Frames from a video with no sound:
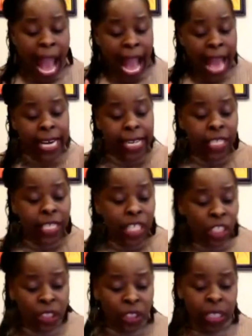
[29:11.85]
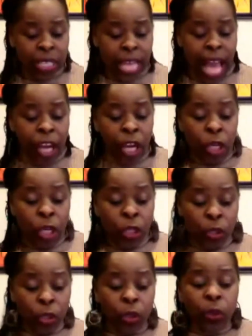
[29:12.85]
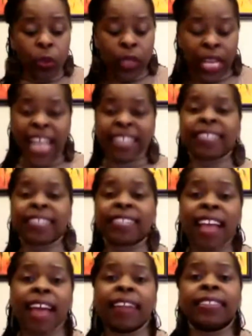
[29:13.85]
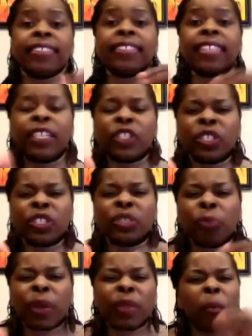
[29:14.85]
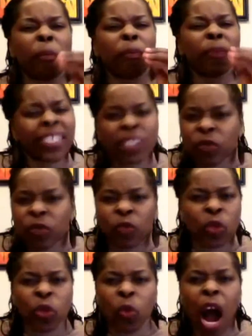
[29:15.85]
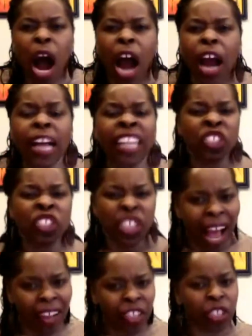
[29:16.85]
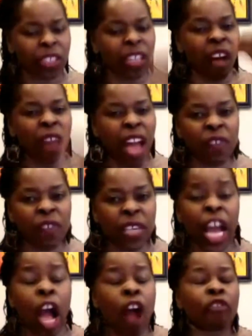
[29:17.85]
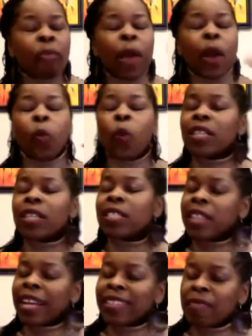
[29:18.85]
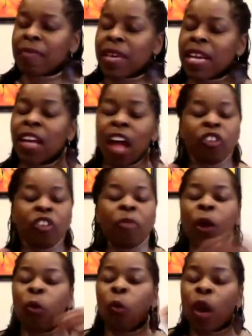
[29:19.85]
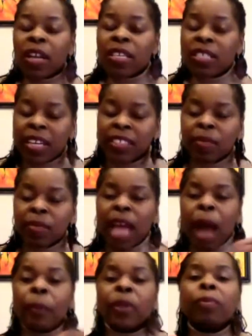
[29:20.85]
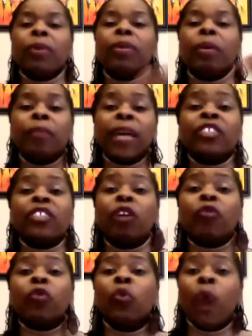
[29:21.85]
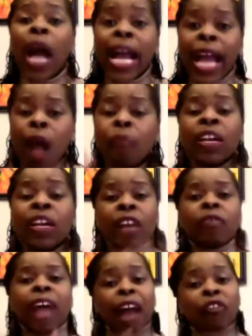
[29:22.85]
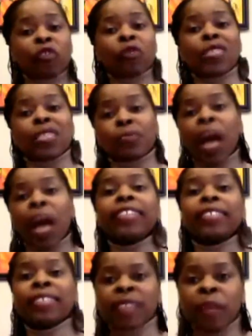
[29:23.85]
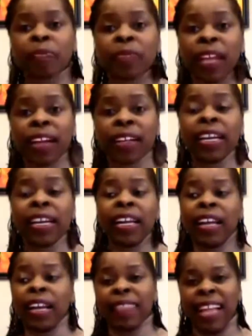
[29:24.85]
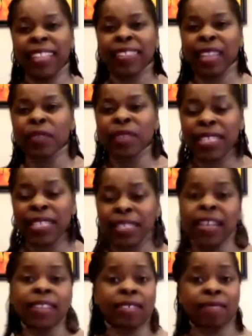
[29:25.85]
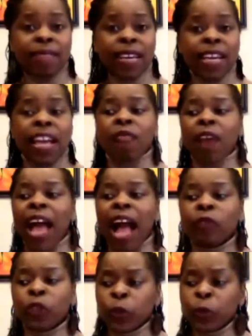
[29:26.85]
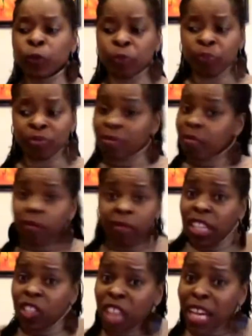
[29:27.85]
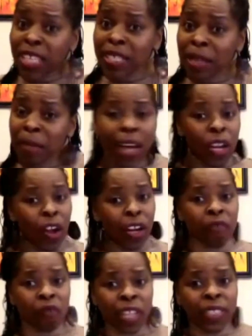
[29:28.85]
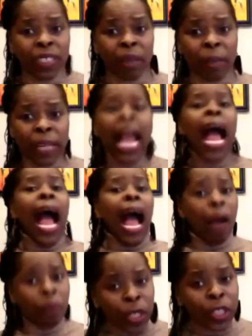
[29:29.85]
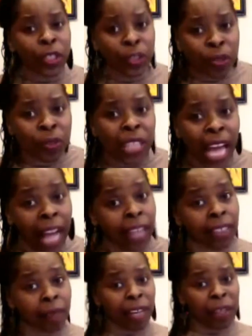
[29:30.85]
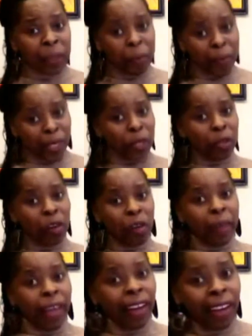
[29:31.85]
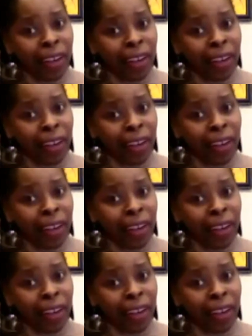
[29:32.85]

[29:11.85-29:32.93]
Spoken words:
And in addition to that, you can set an intention to bring the best of who you are. Challenge yourself every day. No matter what is said to me, no matter what is done to me, I'm going to bring the best of who I am. If I have to respond to something and that's done to me, if I have to check somebody or confront somebody, I'm going to do that because I'm not going to be a doormat.